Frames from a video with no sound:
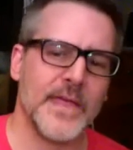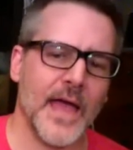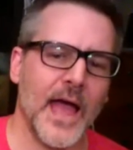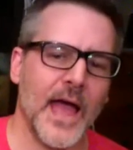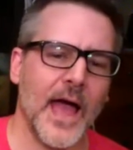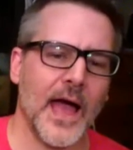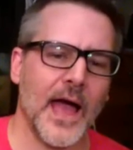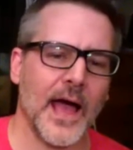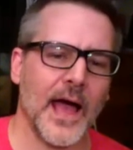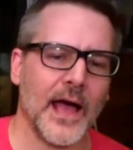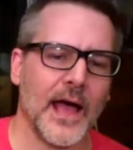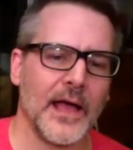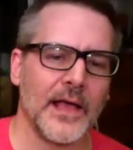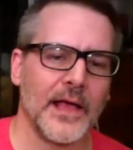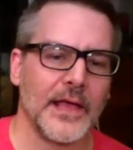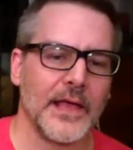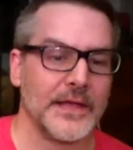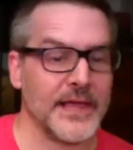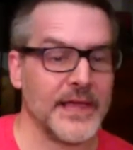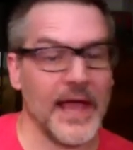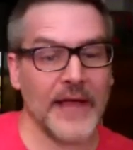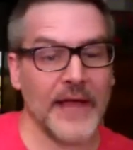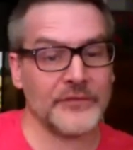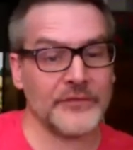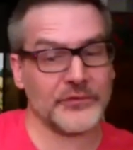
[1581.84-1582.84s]
Yeah.
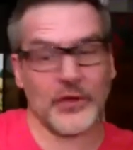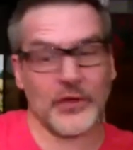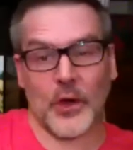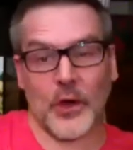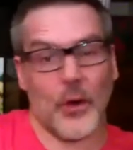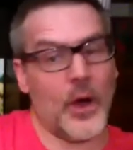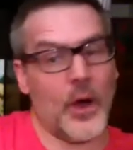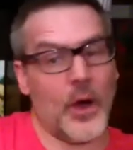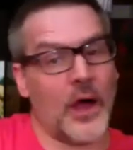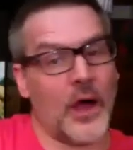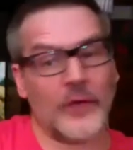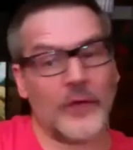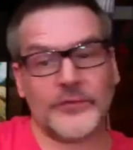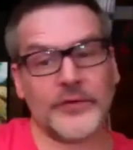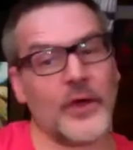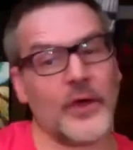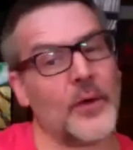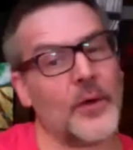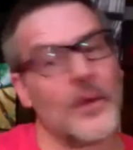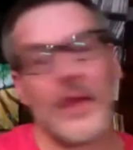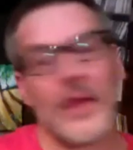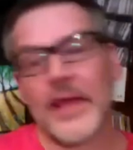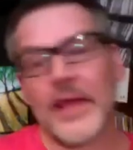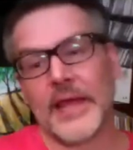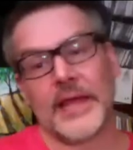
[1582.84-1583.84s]
yeah. So
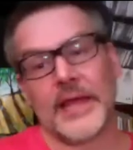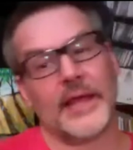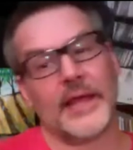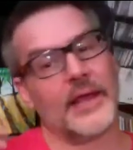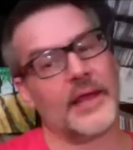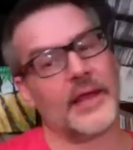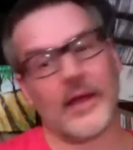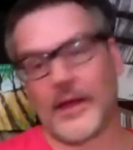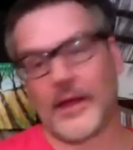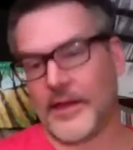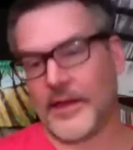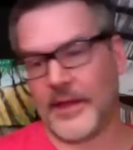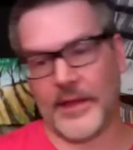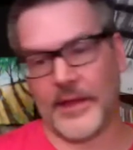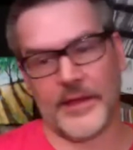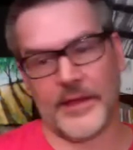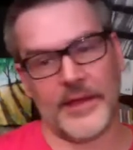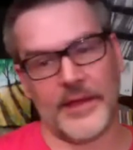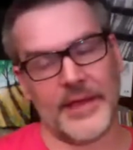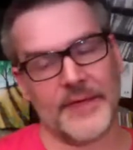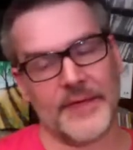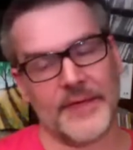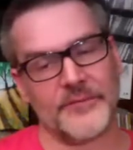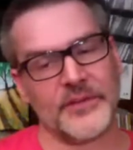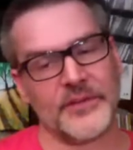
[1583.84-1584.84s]
also, uh,
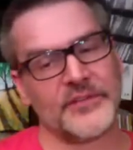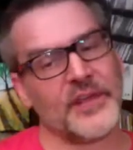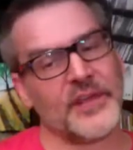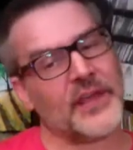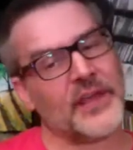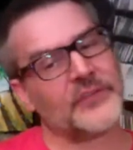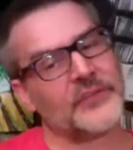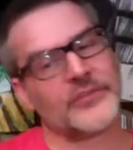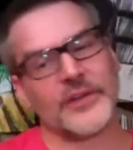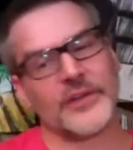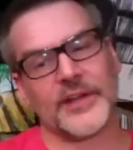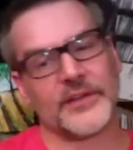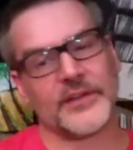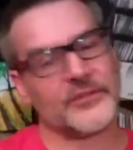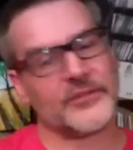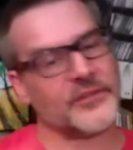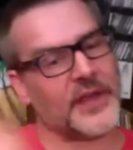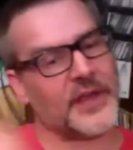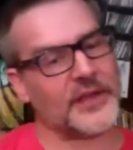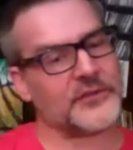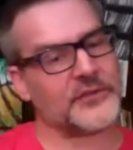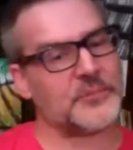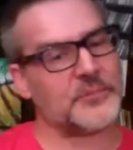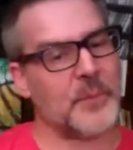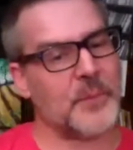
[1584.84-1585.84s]
invitation
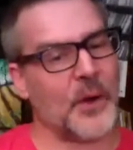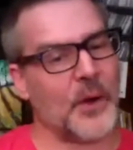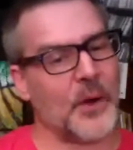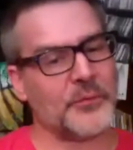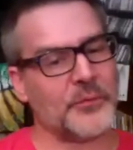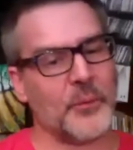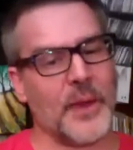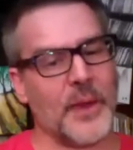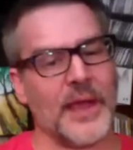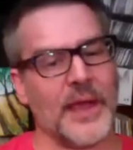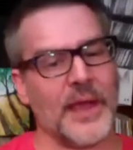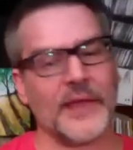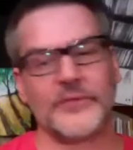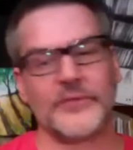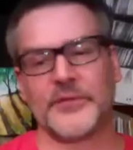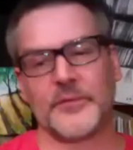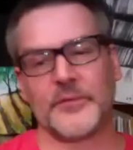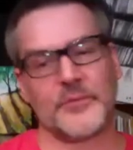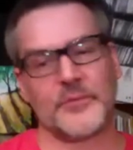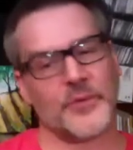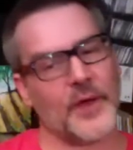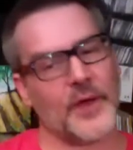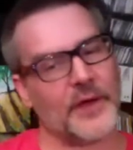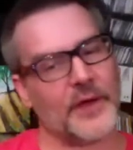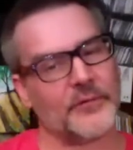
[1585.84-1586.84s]
extends both ways.
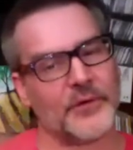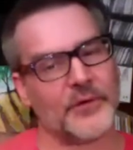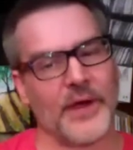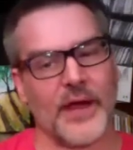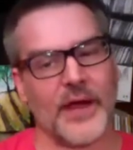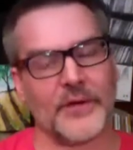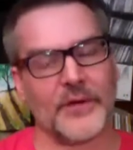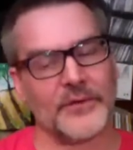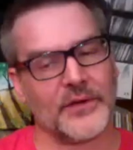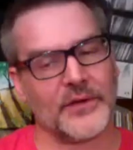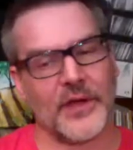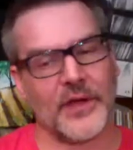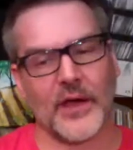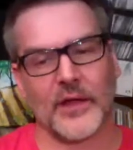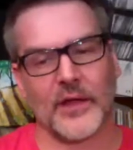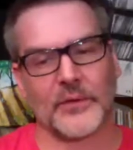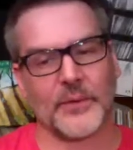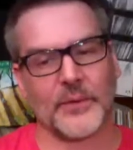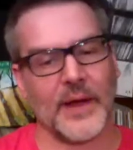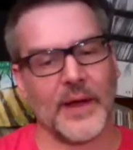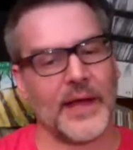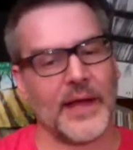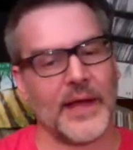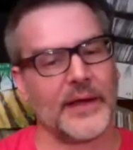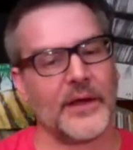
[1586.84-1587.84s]
If you're ever out in
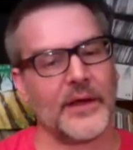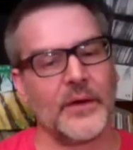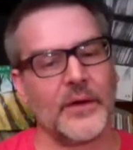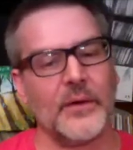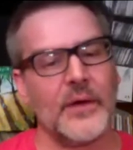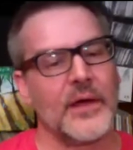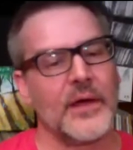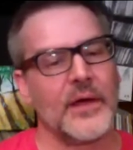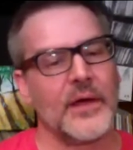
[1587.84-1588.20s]
Colorado,